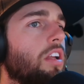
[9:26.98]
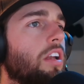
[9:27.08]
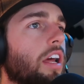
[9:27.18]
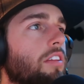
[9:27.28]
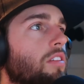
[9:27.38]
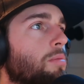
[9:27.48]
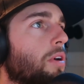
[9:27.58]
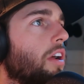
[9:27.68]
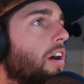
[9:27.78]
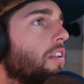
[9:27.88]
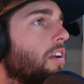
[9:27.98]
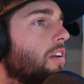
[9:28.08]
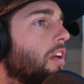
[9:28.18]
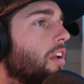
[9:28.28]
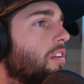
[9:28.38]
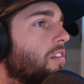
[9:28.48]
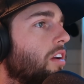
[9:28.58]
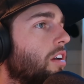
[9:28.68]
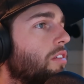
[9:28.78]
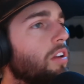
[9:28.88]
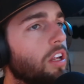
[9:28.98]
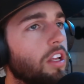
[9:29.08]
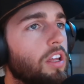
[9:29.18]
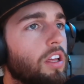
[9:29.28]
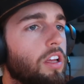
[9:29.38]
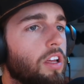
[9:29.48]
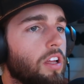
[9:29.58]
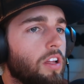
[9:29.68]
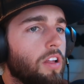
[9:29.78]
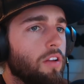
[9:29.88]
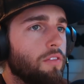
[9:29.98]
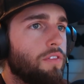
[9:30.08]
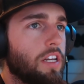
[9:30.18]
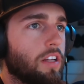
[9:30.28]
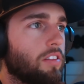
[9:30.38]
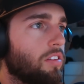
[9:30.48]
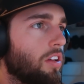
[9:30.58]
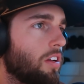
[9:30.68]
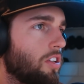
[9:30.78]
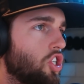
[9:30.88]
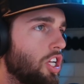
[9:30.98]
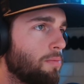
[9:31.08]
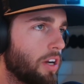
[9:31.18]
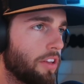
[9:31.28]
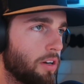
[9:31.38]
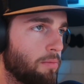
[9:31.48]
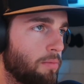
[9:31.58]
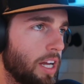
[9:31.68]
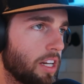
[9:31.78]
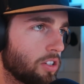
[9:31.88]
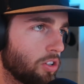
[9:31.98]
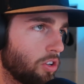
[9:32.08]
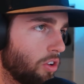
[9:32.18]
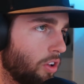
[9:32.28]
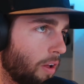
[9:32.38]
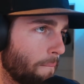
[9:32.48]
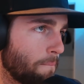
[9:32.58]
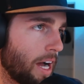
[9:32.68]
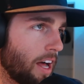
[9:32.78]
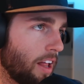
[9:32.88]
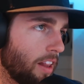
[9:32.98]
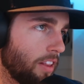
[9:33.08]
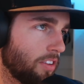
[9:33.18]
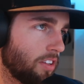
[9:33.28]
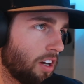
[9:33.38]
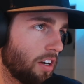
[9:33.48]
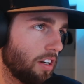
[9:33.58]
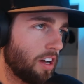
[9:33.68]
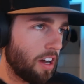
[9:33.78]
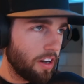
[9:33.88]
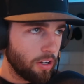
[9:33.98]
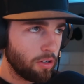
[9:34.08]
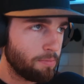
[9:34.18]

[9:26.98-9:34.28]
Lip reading: Nice. It's probably hot there like it is here in Phoenix. G-Brother, Michael Maldonado.